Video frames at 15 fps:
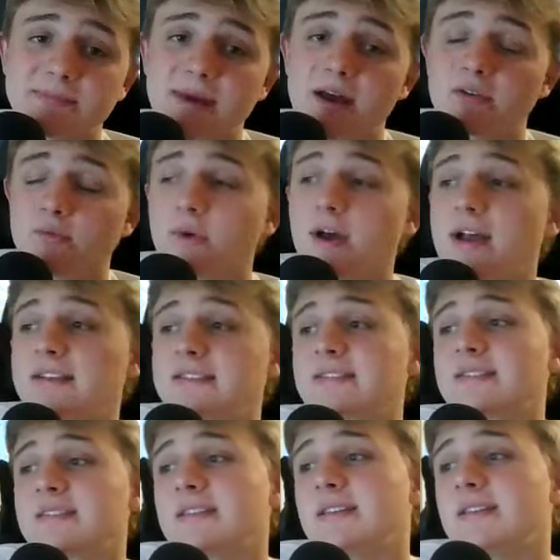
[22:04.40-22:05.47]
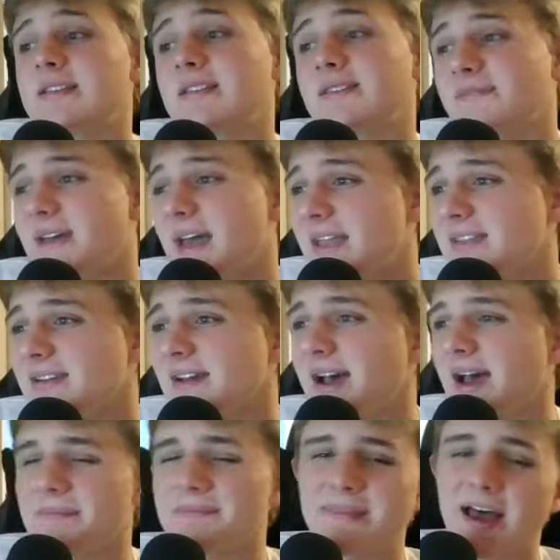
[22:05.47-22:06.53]
in the Mountain West. Nevada,
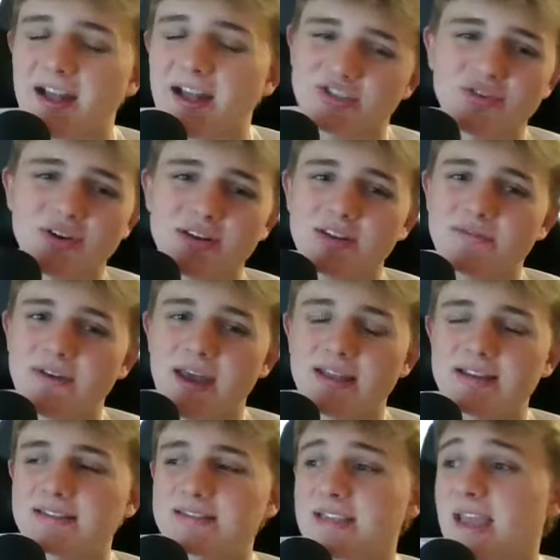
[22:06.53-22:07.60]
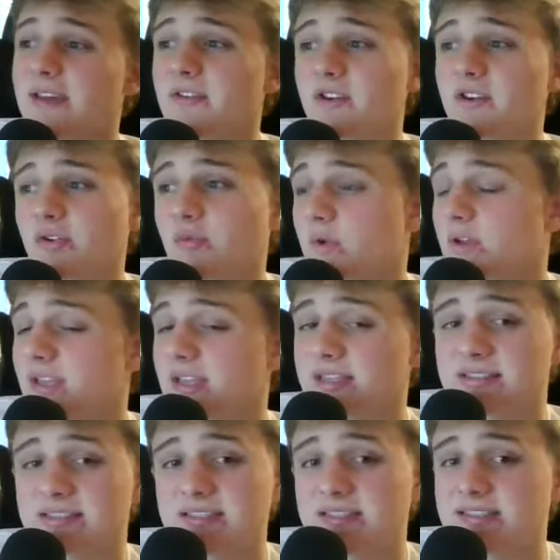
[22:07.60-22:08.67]
I'm not sure on Nevada is. They have a good win
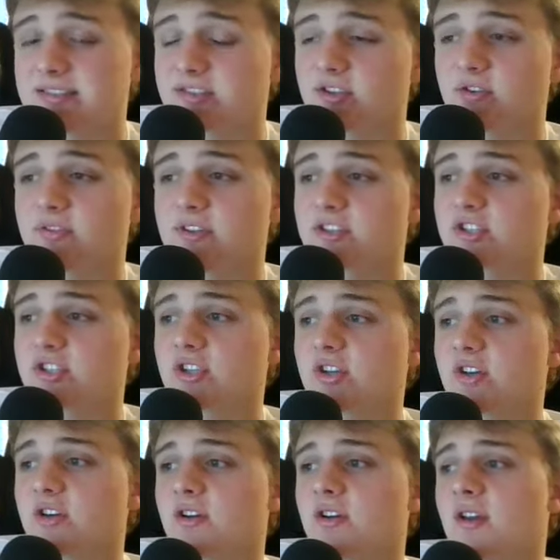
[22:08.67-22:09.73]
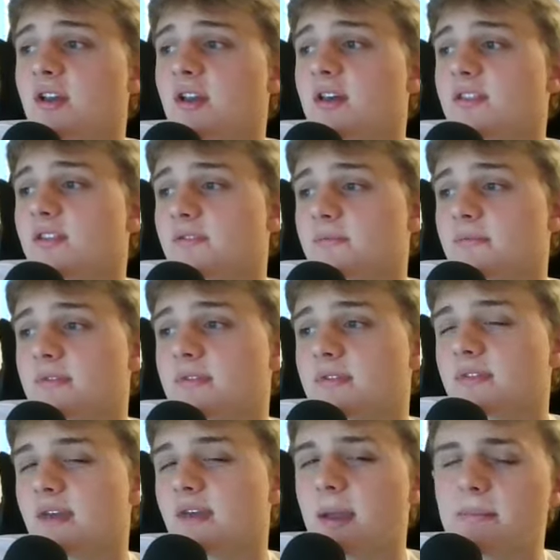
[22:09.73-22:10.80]
against TCU this year. They're,
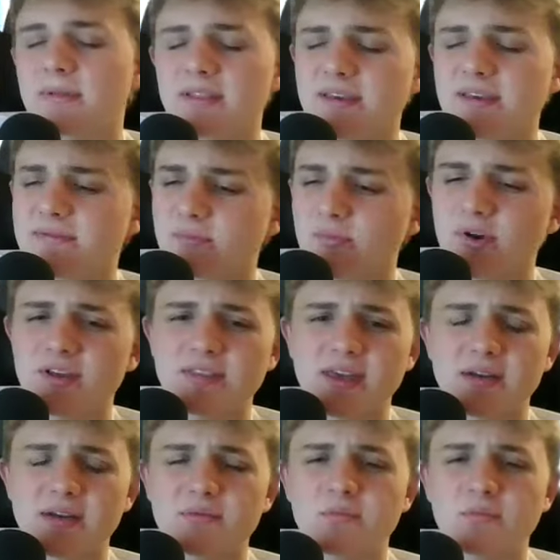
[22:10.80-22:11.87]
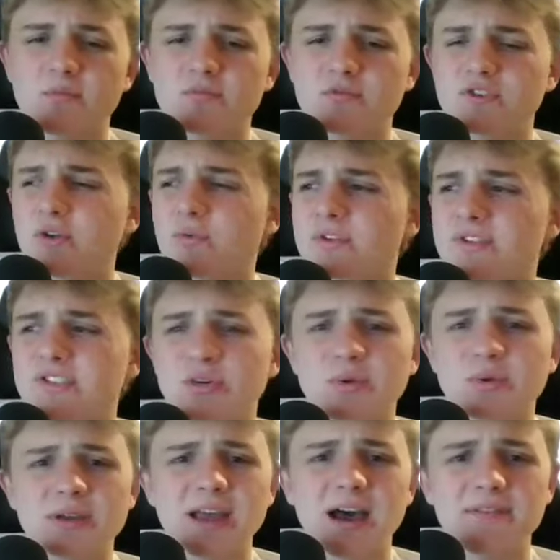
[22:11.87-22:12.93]
I believe, what are they? Two and two
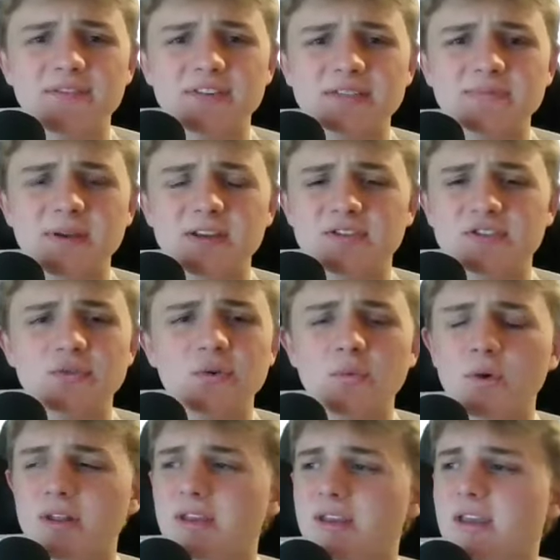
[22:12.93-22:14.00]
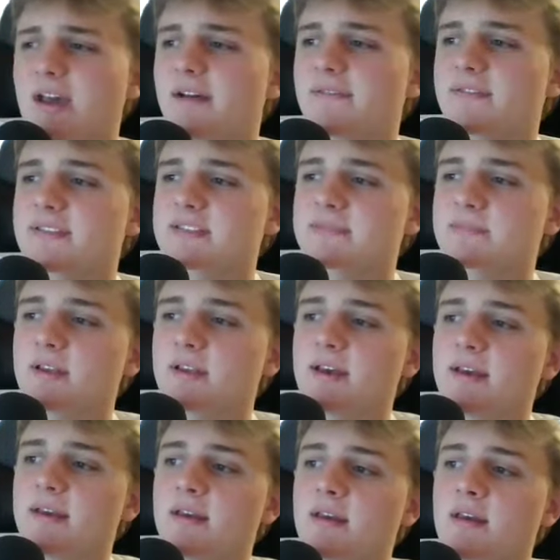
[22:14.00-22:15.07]
in conference play, two and one in conference
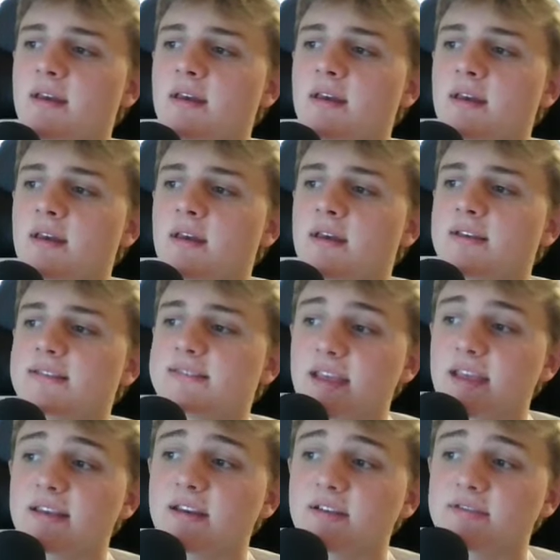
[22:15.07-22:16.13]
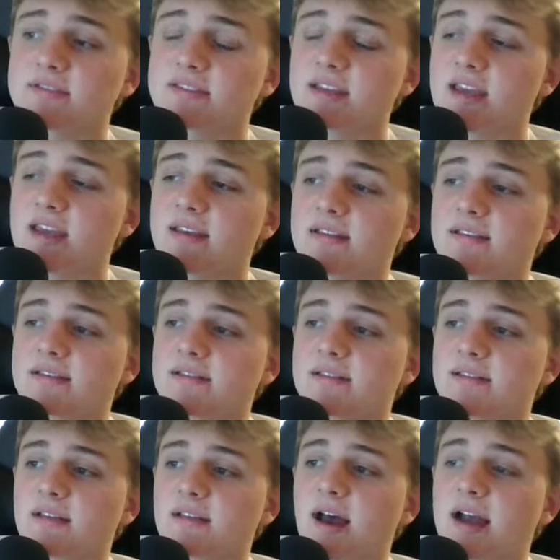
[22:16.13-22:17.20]
play. San Diego State,
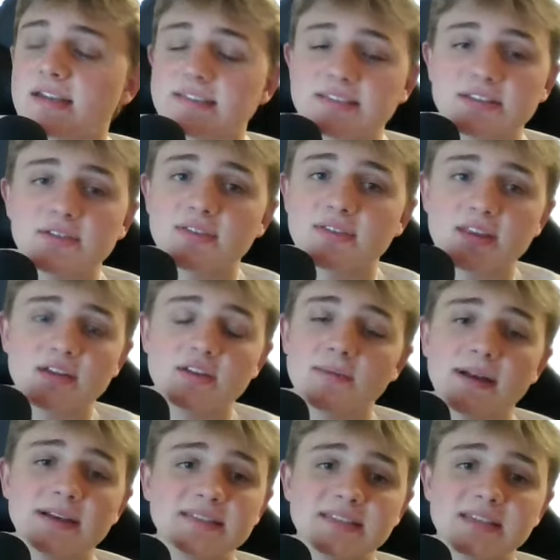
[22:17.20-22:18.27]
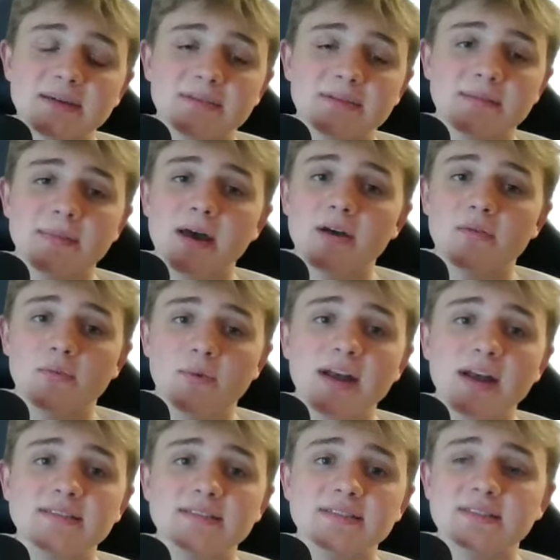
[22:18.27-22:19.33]
I still think they're the best team in the Mountain
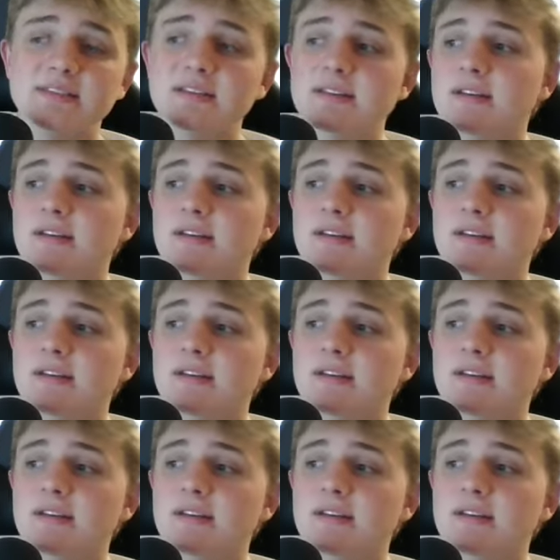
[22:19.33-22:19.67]
West.